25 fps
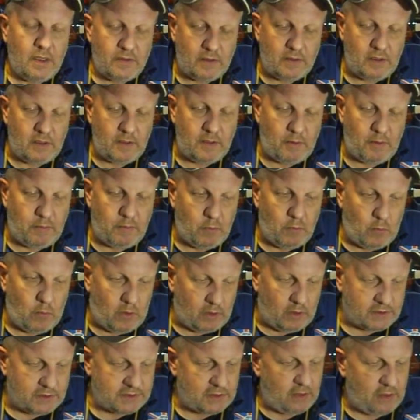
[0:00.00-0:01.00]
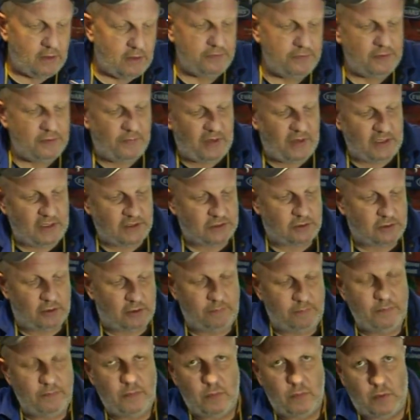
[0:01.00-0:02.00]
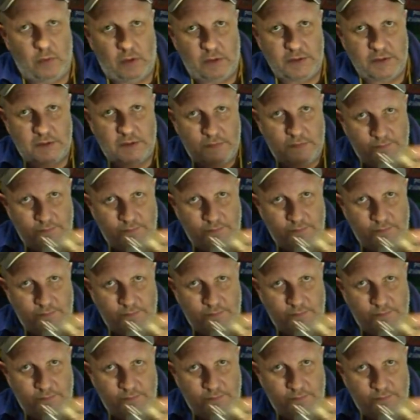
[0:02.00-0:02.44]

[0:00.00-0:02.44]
The only problem was, on the bass drum was